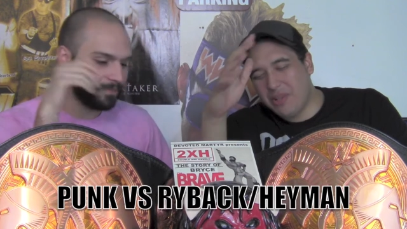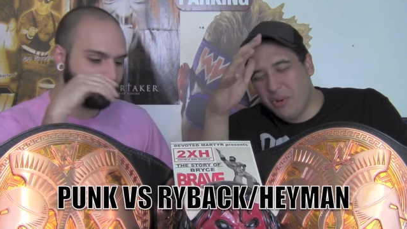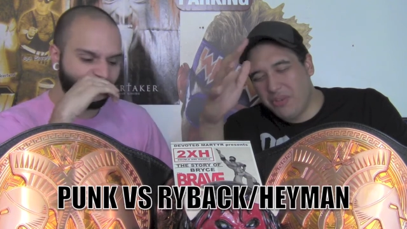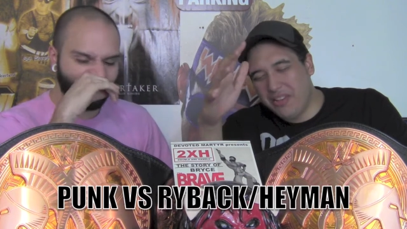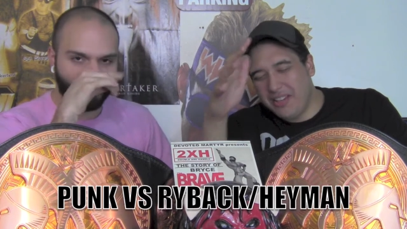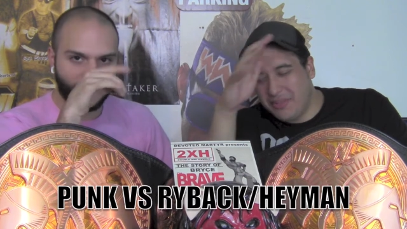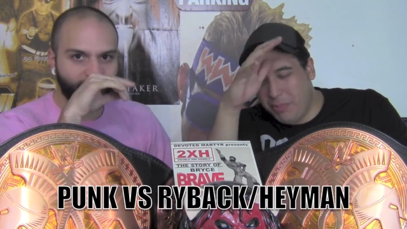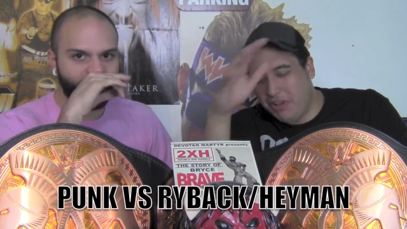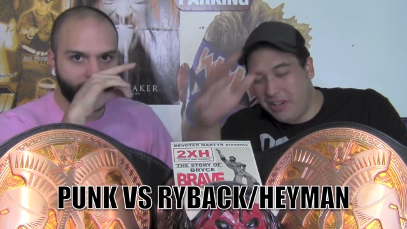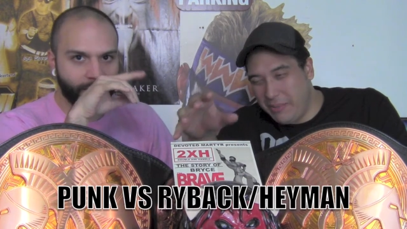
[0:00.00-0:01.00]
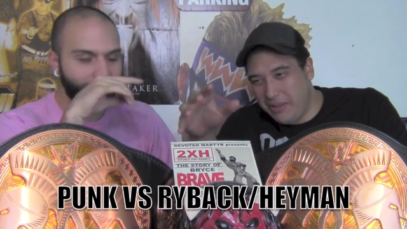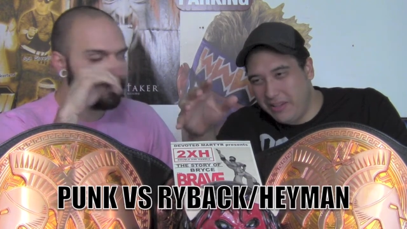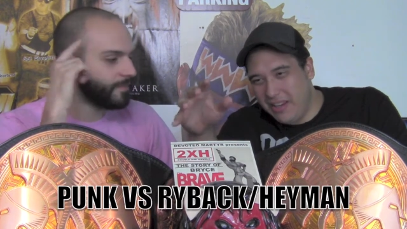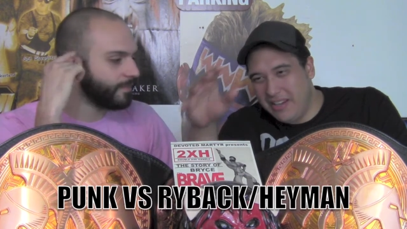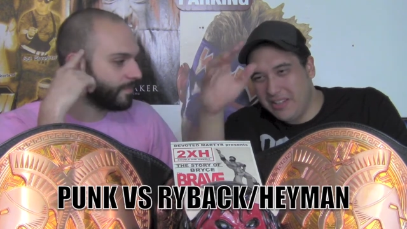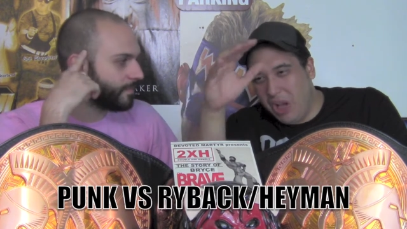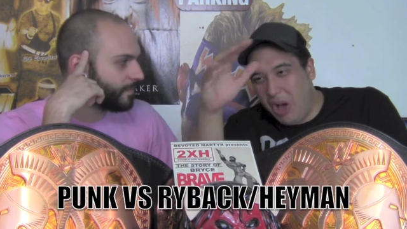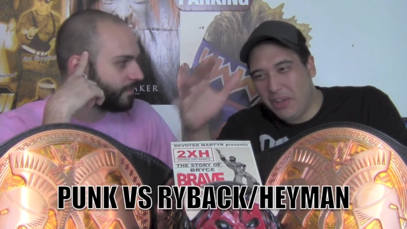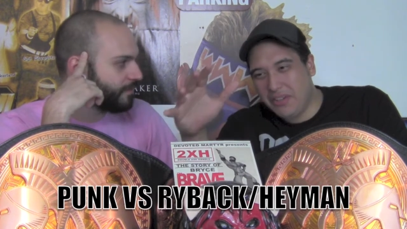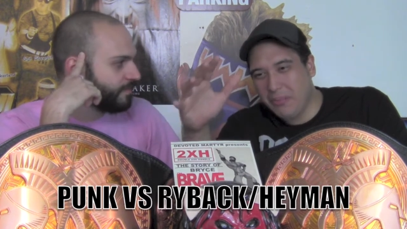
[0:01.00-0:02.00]
Speaker 1: this whole thing is Paul Heyman and these
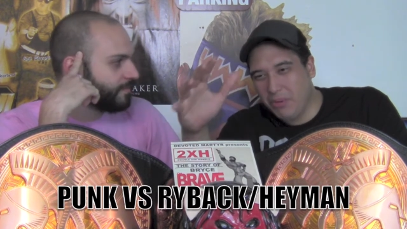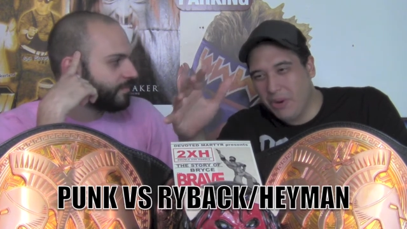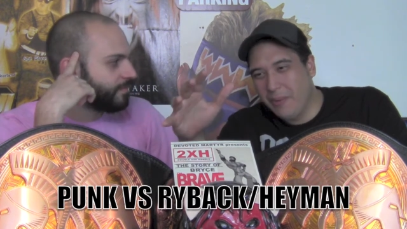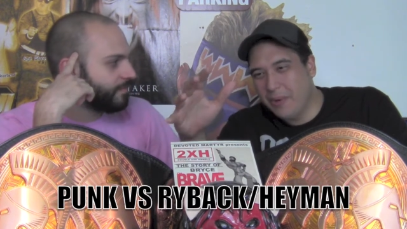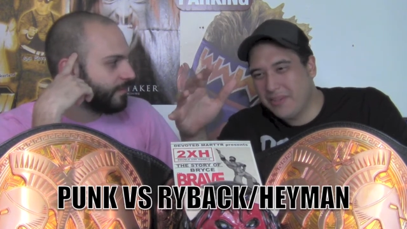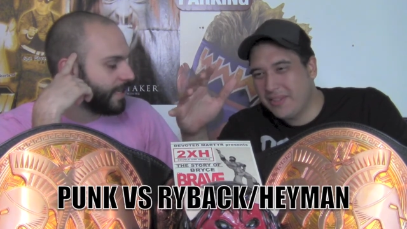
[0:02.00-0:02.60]
awesome promos.